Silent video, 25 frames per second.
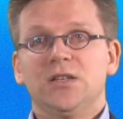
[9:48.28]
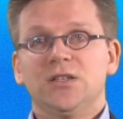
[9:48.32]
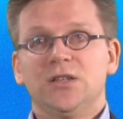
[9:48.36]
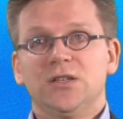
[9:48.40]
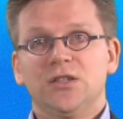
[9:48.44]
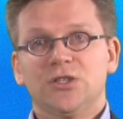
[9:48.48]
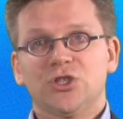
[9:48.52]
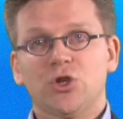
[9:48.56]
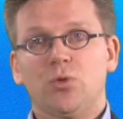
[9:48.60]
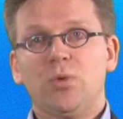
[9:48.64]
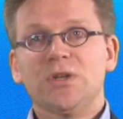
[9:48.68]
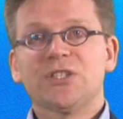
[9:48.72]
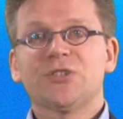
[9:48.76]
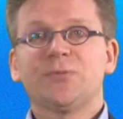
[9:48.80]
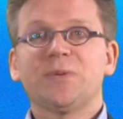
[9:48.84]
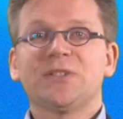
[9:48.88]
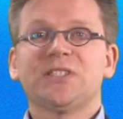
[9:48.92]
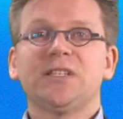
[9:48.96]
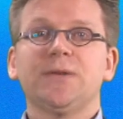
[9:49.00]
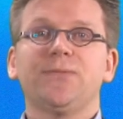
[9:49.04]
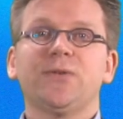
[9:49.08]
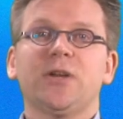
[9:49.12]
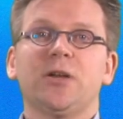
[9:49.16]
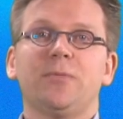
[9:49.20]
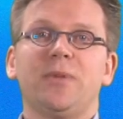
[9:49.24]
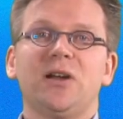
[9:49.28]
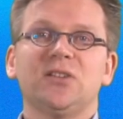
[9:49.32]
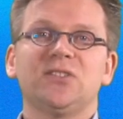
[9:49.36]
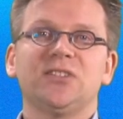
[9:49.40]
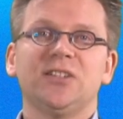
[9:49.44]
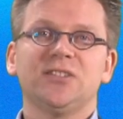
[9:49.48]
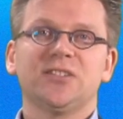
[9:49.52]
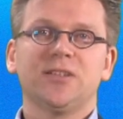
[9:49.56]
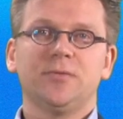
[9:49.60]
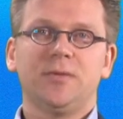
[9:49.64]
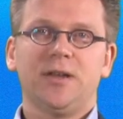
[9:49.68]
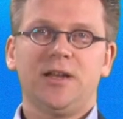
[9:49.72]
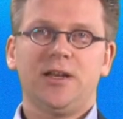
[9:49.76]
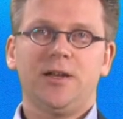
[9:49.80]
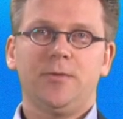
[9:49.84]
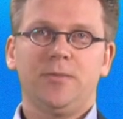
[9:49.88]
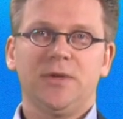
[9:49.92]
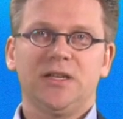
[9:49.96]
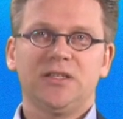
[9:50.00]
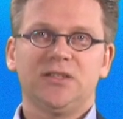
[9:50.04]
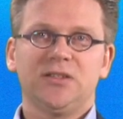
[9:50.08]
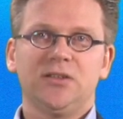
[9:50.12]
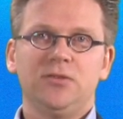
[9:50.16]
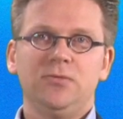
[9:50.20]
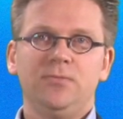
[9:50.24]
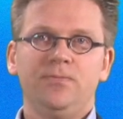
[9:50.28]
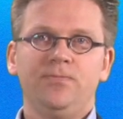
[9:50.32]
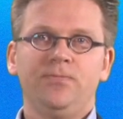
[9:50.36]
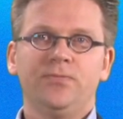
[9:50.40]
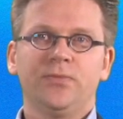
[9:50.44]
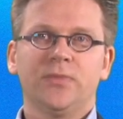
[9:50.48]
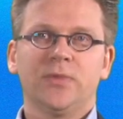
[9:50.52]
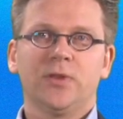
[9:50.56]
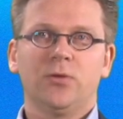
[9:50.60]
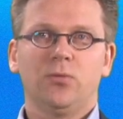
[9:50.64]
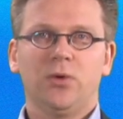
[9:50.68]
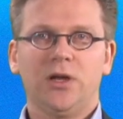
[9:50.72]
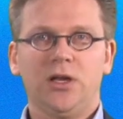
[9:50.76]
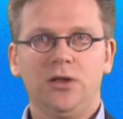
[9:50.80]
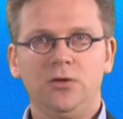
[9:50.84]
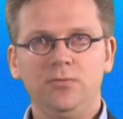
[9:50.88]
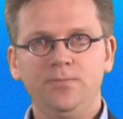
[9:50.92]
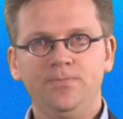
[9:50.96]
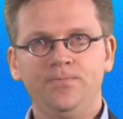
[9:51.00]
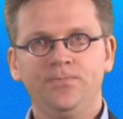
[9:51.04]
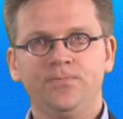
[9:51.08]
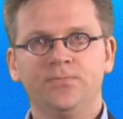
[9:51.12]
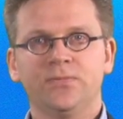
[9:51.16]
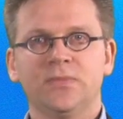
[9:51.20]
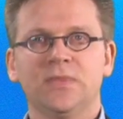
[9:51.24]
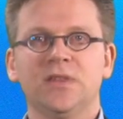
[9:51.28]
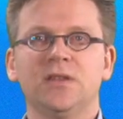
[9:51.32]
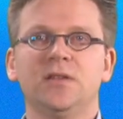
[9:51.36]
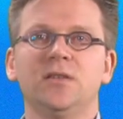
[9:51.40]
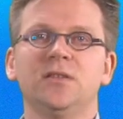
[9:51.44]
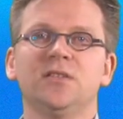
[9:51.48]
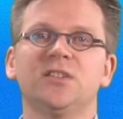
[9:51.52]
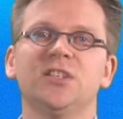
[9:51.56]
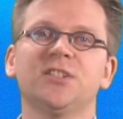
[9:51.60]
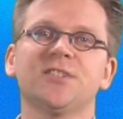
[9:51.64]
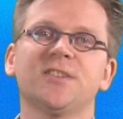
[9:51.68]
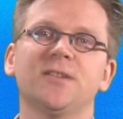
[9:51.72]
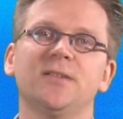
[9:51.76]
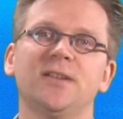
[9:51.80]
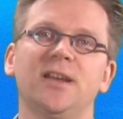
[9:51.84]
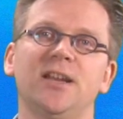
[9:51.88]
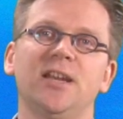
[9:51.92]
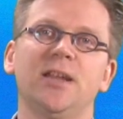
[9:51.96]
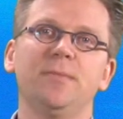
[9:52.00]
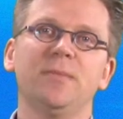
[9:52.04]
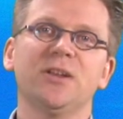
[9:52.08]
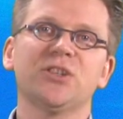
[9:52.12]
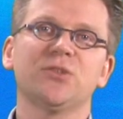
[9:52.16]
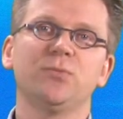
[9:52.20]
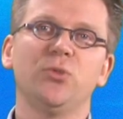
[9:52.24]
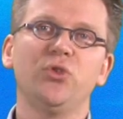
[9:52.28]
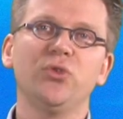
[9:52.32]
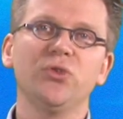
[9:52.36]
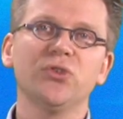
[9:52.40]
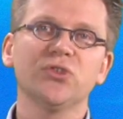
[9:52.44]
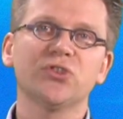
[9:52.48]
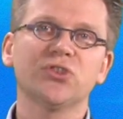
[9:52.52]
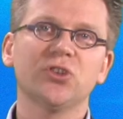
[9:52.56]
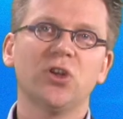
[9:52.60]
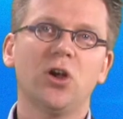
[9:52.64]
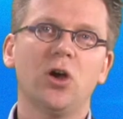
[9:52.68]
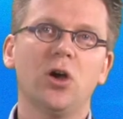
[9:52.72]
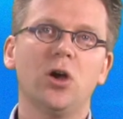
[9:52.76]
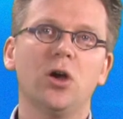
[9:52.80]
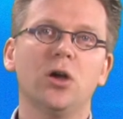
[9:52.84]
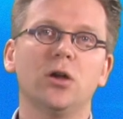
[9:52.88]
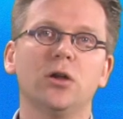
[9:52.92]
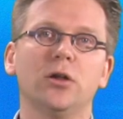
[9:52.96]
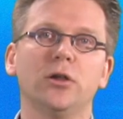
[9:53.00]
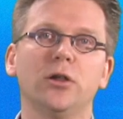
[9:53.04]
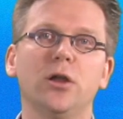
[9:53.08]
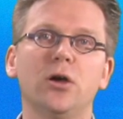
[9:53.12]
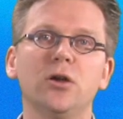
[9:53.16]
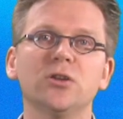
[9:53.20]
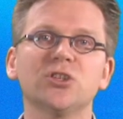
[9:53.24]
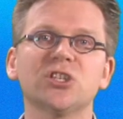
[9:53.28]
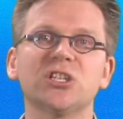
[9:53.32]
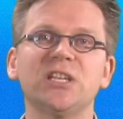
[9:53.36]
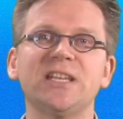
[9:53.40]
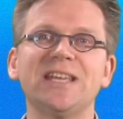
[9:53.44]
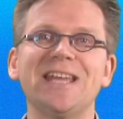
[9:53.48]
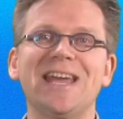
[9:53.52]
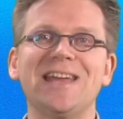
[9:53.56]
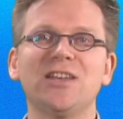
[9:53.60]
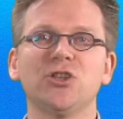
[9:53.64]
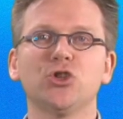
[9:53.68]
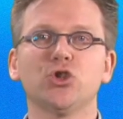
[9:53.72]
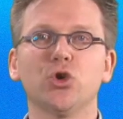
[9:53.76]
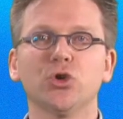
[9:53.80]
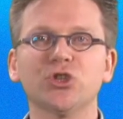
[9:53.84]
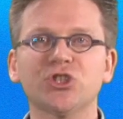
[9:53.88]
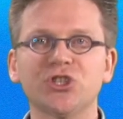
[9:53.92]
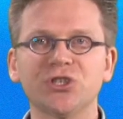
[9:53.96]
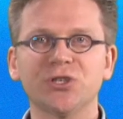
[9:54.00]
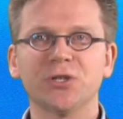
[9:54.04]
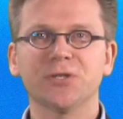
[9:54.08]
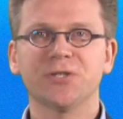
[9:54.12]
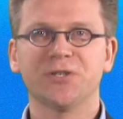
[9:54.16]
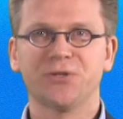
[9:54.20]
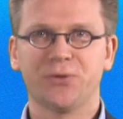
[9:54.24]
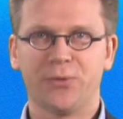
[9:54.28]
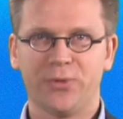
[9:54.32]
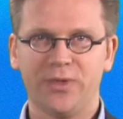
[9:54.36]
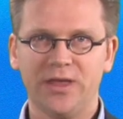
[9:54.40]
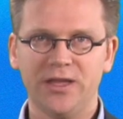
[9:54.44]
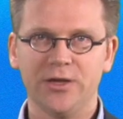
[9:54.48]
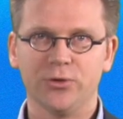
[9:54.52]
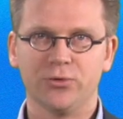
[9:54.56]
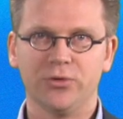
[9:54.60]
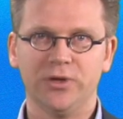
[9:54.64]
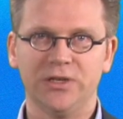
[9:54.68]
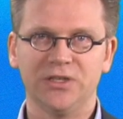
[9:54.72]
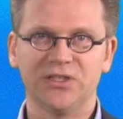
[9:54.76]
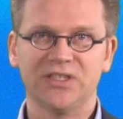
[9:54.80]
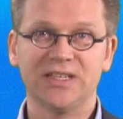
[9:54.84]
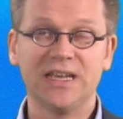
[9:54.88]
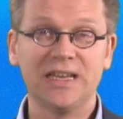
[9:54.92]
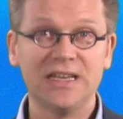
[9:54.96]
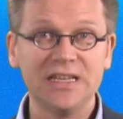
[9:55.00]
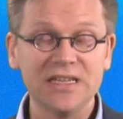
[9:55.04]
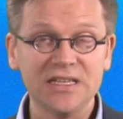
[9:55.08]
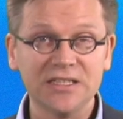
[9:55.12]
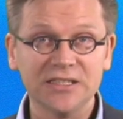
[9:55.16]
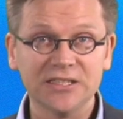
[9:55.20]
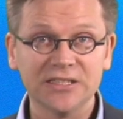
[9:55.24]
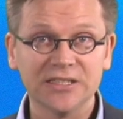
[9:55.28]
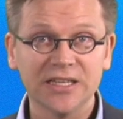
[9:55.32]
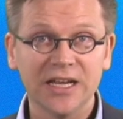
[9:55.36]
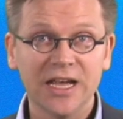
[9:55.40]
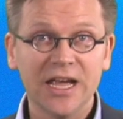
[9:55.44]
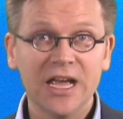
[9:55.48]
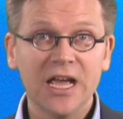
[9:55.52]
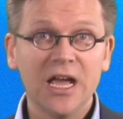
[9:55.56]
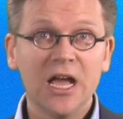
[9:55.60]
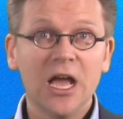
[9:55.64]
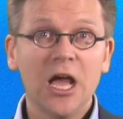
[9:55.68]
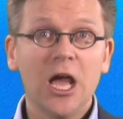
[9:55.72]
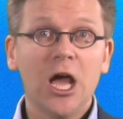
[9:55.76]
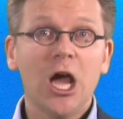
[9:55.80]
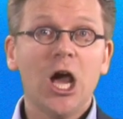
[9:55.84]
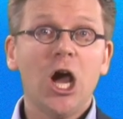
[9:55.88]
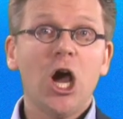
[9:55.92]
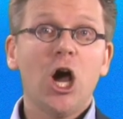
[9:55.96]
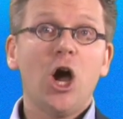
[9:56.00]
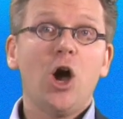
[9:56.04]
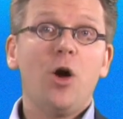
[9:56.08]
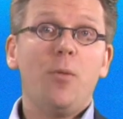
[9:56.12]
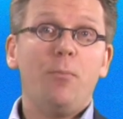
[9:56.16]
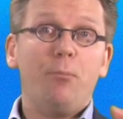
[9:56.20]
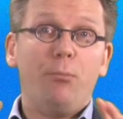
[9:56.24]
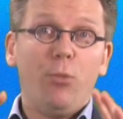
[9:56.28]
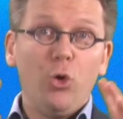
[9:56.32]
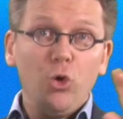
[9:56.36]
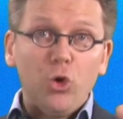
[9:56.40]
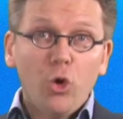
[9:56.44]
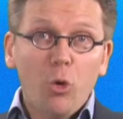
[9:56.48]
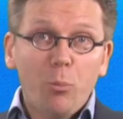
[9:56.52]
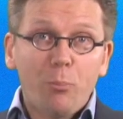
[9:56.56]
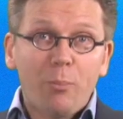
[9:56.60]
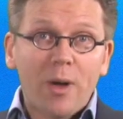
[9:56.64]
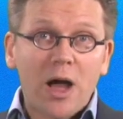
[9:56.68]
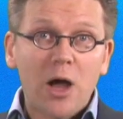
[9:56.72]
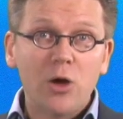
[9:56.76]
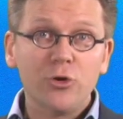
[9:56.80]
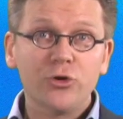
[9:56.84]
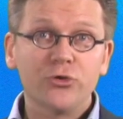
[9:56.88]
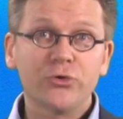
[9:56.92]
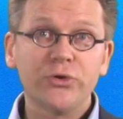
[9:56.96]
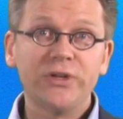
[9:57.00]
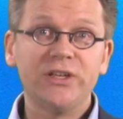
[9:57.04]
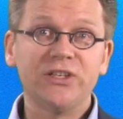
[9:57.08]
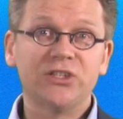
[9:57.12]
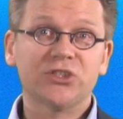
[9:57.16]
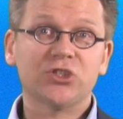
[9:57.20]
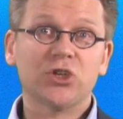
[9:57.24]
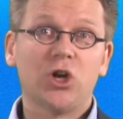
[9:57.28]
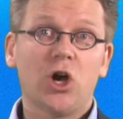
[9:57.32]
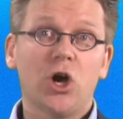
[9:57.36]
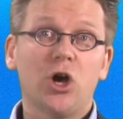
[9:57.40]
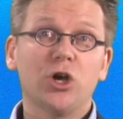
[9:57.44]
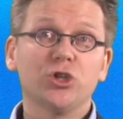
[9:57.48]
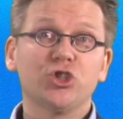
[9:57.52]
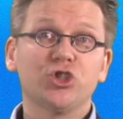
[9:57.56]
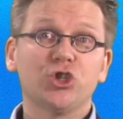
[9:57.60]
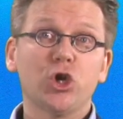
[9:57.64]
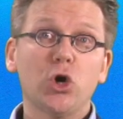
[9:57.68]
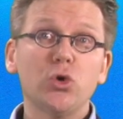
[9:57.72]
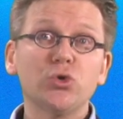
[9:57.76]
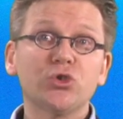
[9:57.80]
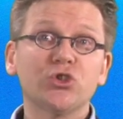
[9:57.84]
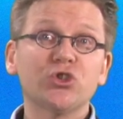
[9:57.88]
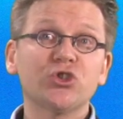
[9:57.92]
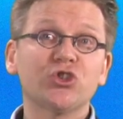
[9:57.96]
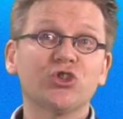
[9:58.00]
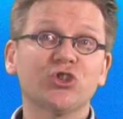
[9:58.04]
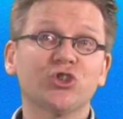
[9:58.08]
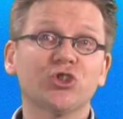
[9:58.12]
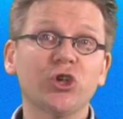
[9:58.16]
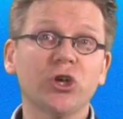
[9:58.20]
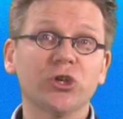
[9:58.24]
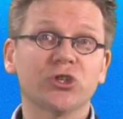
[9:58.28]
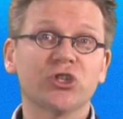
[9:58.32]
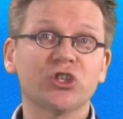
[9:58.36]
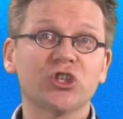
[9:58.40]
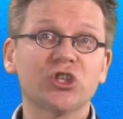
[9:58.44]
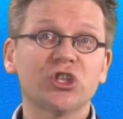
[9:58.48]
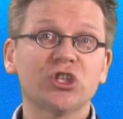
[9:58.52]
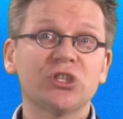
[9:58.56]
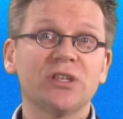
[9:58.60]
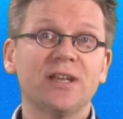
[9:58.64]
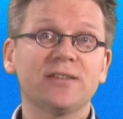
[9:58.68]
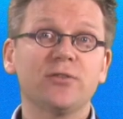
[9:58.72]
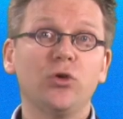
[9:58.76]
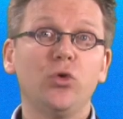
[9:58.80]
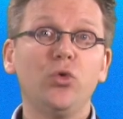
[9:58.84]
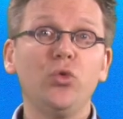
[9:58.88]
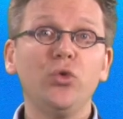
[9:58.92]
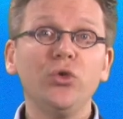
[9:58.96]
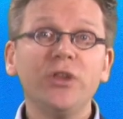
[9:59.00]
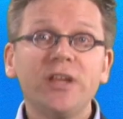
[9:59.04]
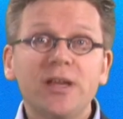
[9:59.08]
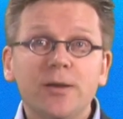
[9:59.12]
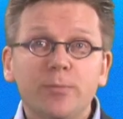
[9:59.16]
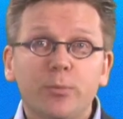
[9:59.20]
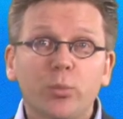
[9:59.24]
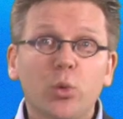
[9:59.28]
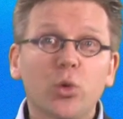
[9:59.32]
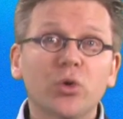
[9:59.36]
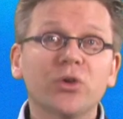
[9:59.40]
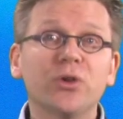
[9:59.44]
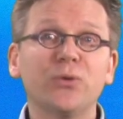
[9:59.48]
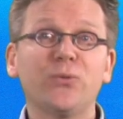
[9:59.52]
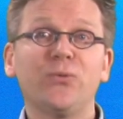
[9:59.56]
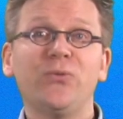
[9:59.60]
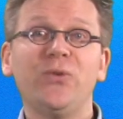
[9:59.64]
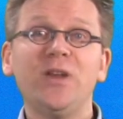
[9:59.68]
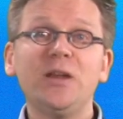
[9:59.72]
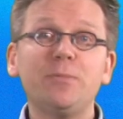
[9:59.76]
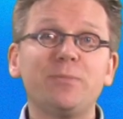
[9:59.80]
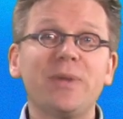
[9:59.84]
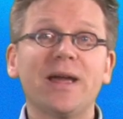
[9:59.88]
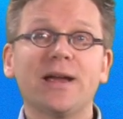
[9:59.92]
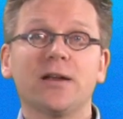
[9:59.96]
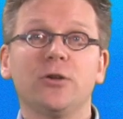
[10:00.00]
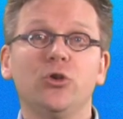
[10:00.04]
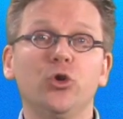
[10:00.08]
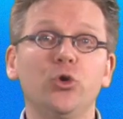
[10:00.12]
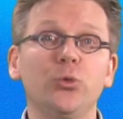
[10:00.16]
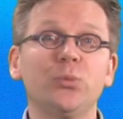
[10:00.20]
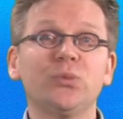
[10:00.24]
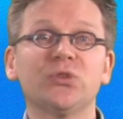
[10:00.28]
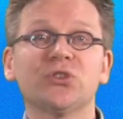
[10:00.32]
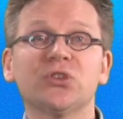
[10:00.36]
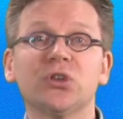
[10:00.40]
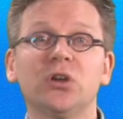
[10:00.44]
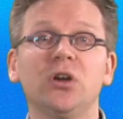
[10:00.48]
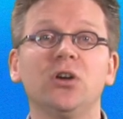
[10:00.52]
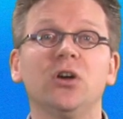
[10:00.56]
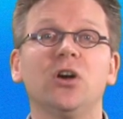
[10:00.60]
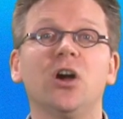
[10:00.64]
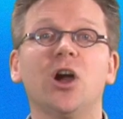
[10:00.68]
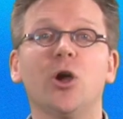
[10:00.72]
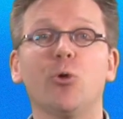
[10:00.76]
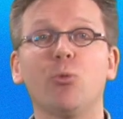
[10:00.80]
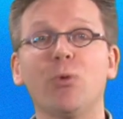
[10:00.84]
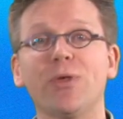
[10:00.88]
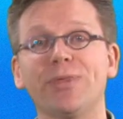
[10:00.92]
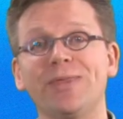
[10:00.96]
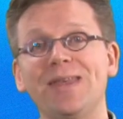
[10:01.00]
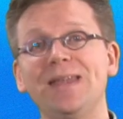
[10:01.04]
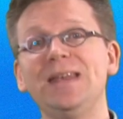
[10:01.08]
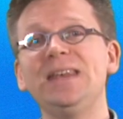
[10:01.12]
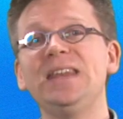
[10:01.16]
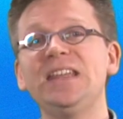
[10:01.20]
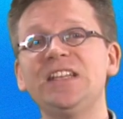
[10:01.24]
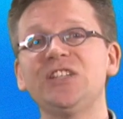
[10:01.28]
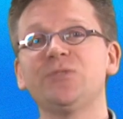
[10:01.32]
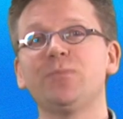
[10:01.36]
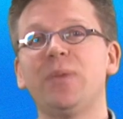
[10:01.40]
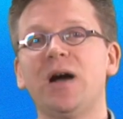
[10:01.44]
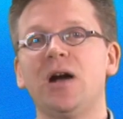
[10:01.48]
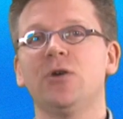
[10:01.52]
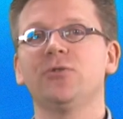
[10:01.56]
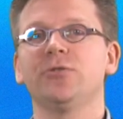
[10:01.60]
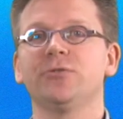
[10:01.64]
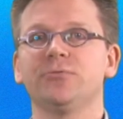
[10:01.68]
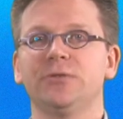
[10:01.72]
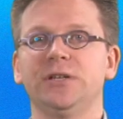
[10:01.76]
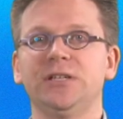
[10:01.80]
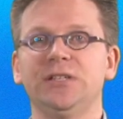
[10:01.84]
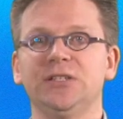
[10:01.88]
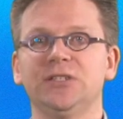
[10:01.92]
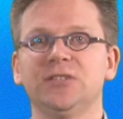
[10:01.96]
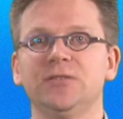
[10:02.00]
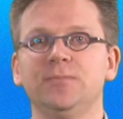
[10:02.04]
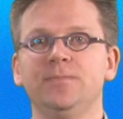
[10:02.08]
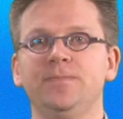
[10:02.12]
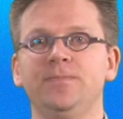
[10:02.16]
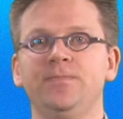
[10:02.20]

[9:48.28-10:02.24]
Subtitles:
So what's specific about system dynamics? Well, system dynamics models are largely endogenous theories. That is, model boundaries are chosen such that all the important feedback loops are within these boundaries.